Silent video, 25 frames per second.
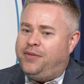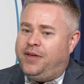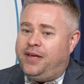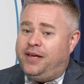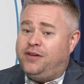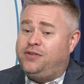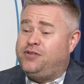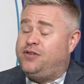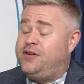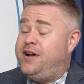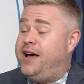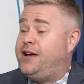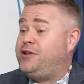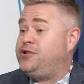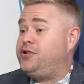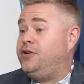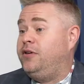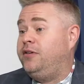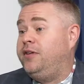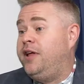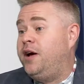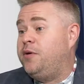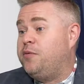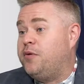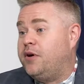the international
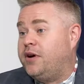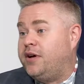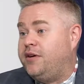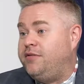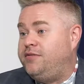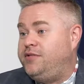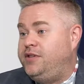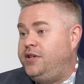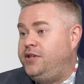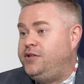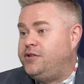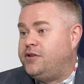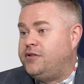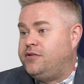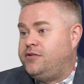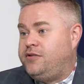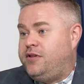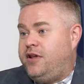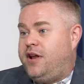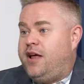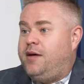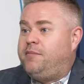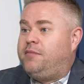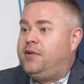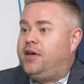network of teachers
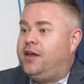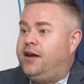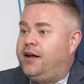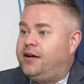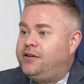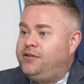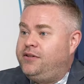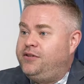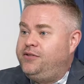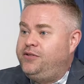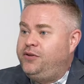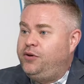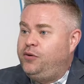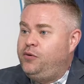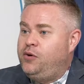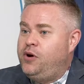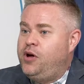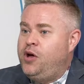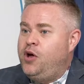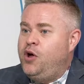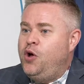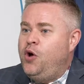that I'm connected to?